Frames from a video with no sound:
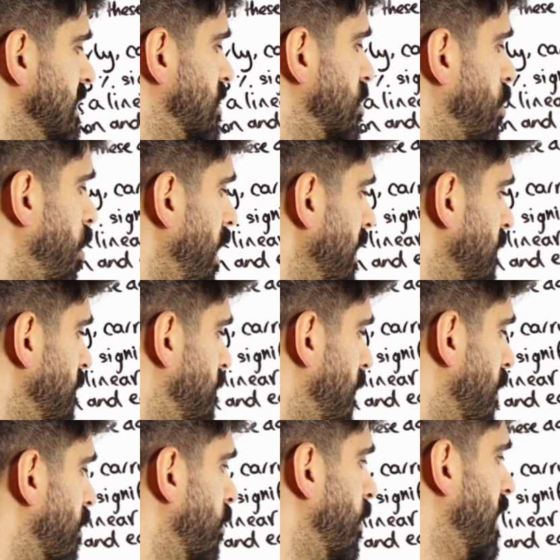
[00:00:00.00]
is quite
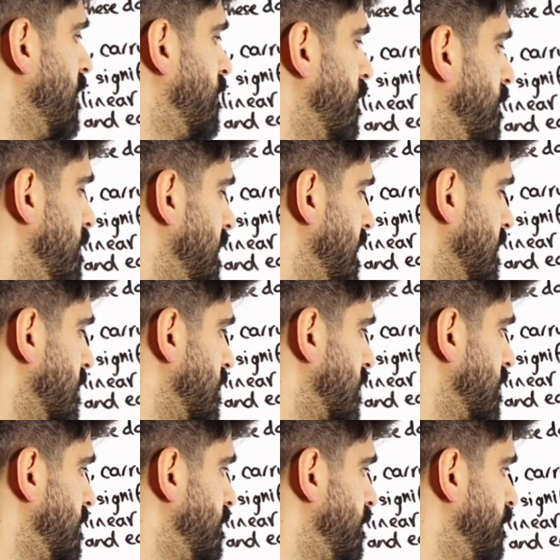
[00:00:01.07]
far away from this.